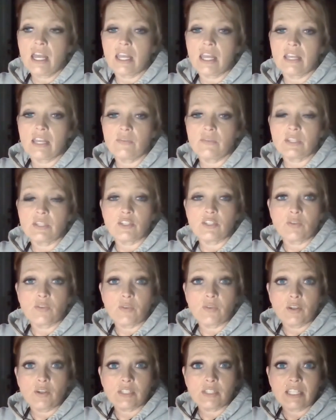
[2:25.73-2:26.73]
If it's your
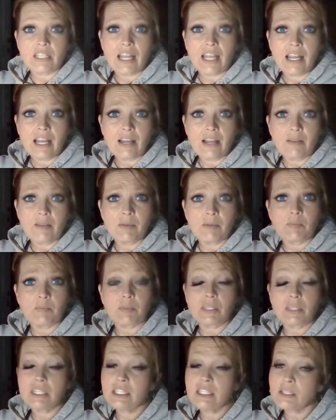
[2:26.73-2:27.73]
first time,
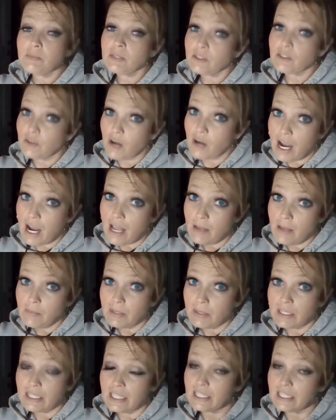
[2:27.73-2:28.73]
please
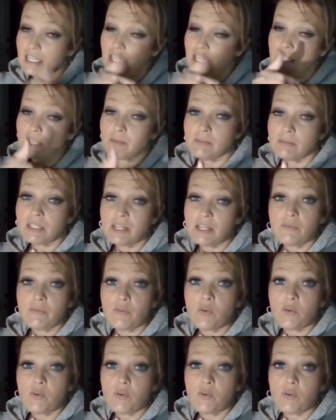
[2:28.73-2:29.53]
subscribe and hit that thumbs up